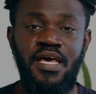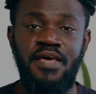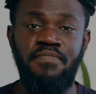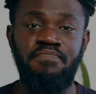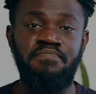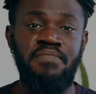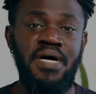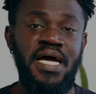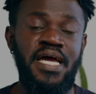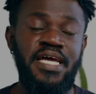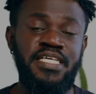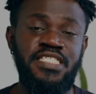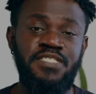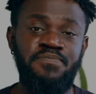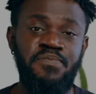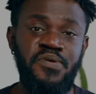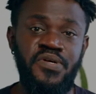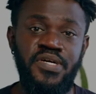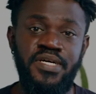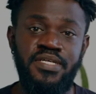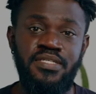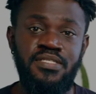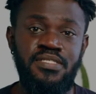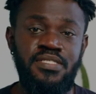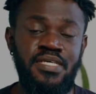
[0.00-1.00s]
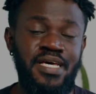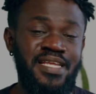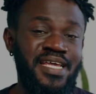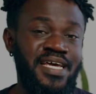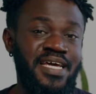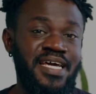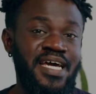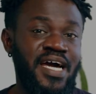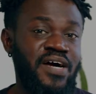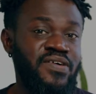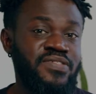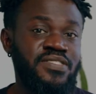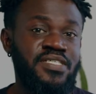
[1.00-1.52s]
and my experience and
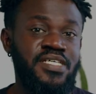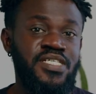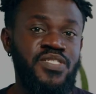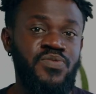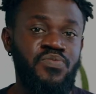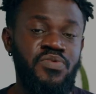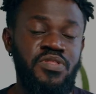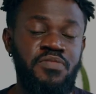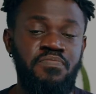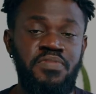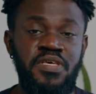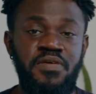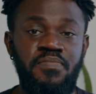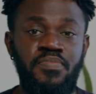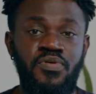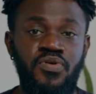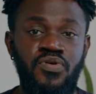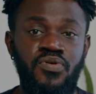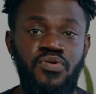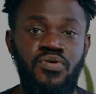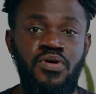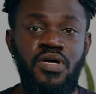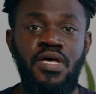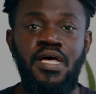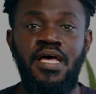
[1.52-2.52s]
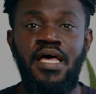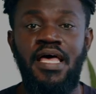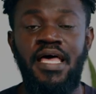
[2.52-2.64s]
encounters with people,